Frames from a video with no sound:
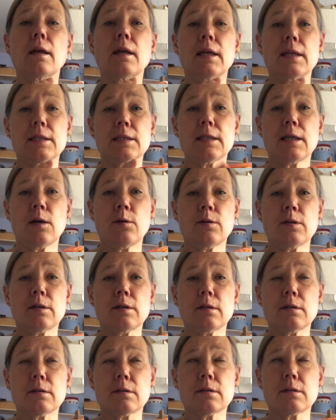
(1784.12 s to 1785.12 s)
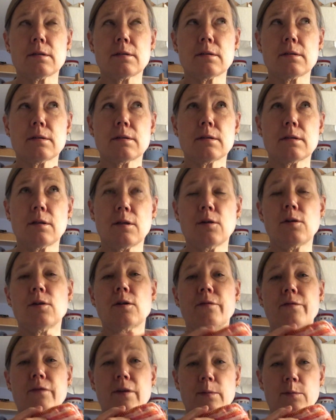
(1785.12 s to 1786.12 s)
It's now the
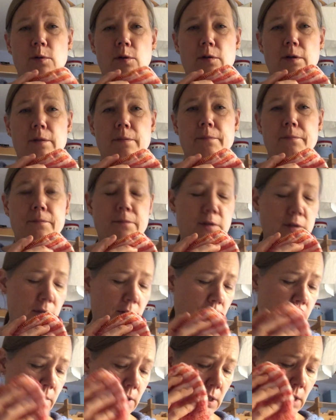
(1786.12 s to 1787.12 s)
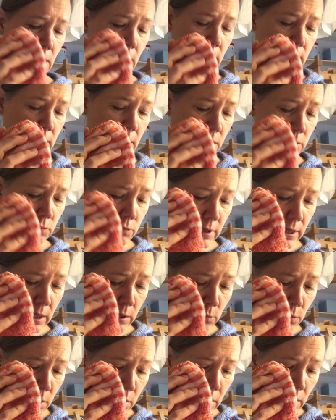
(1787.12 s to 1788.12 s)
3rd of February, so didn't
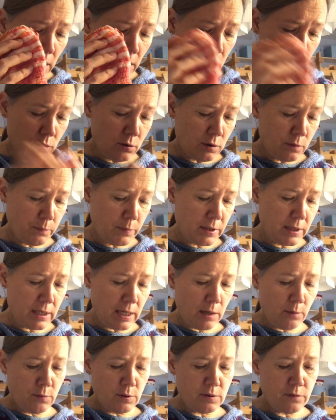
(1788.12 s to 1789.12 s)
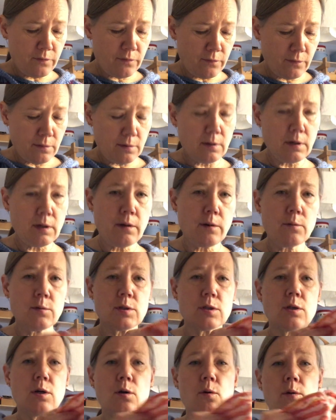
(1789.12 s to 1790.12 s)
really work out, but I was
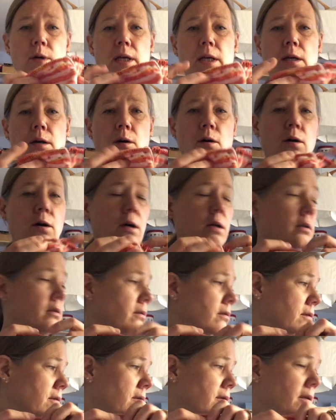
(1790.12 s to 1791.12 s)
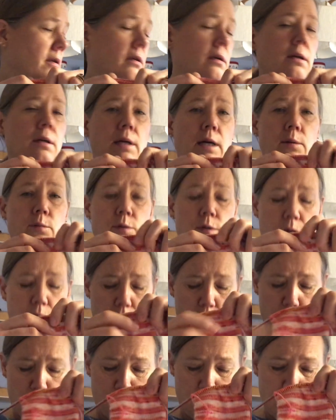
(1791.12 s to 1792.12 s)
going on. I was
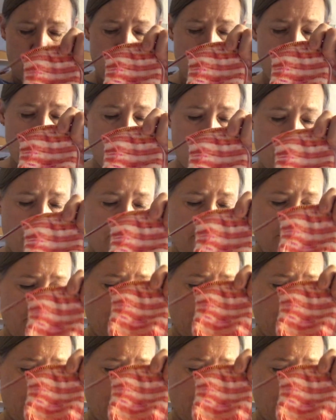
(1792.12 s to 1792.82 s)
doing a lot of